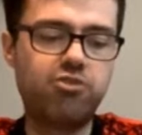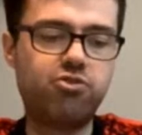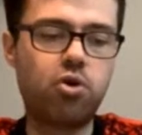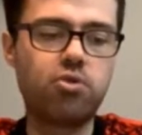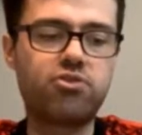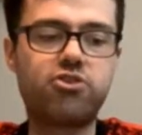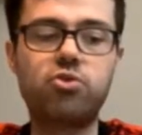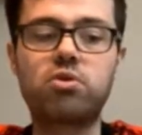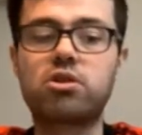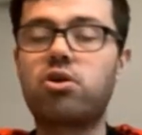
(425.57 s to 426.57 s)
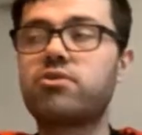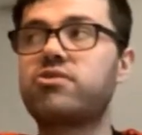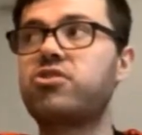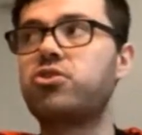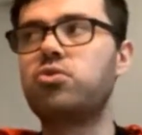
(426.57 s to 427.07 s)
drawn 2 and
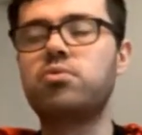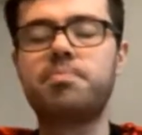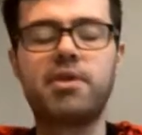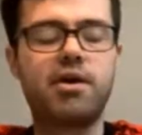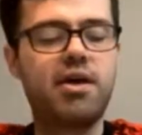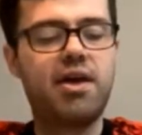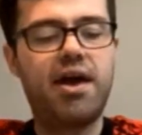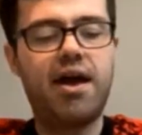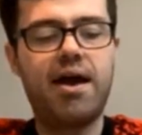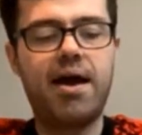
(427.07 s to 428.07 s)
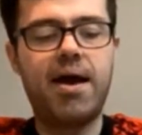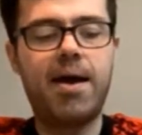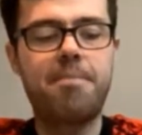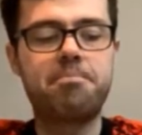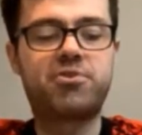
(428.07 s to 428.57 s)
lost 2.
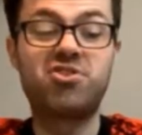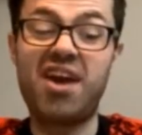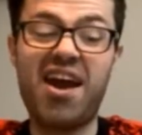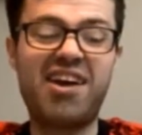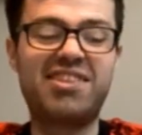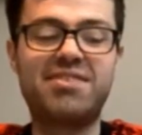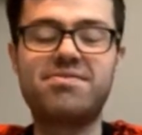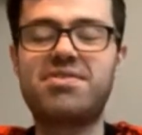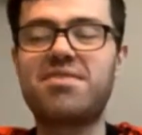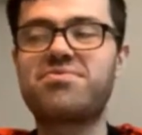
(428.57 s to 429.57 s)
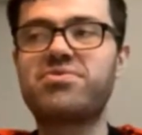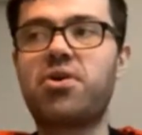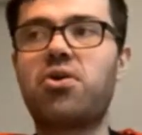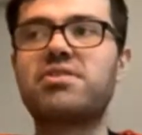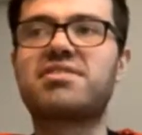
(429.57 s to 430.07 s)
So yeah, they've
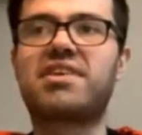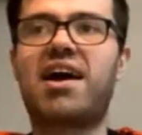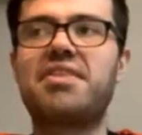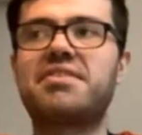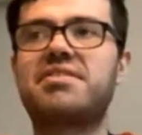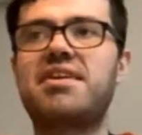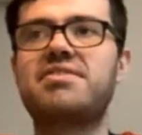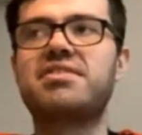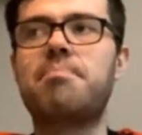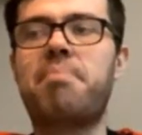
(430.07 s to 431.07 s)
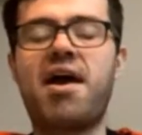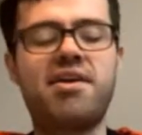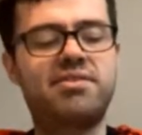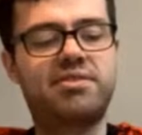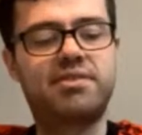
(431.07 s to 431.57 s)
not started the season the
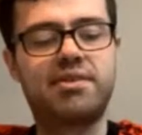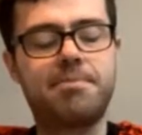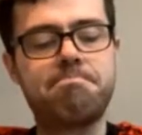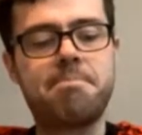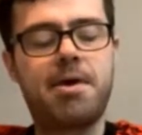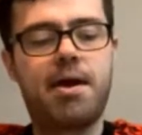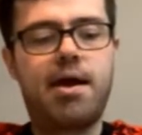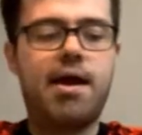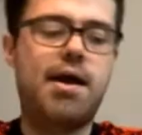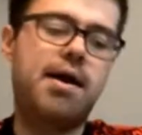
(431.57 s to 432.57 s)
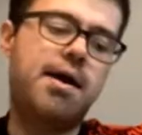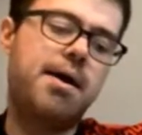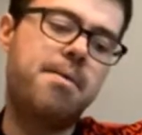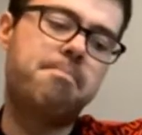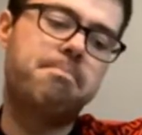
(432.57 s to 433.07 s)
best.
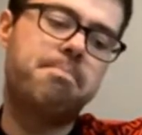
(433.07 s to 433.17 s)
And